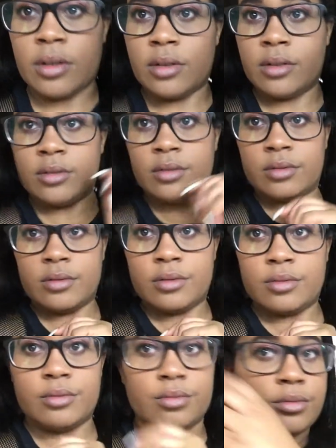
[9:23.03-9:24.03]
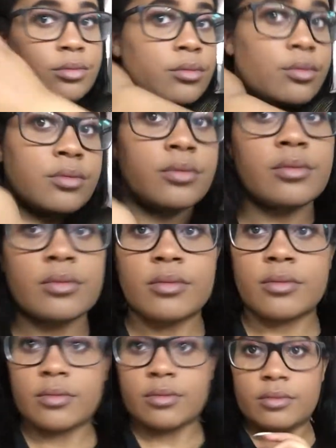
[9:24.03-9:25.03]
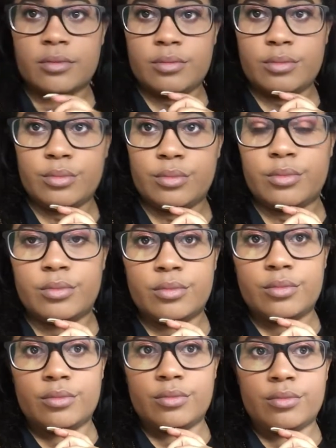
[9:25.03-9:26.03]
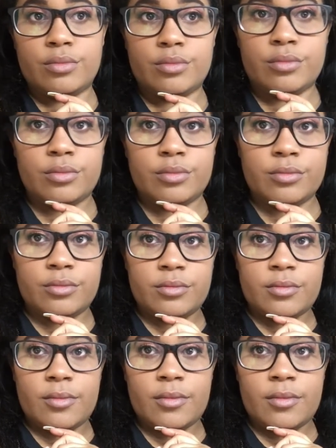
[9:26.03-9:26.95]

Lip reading: Nothing is said.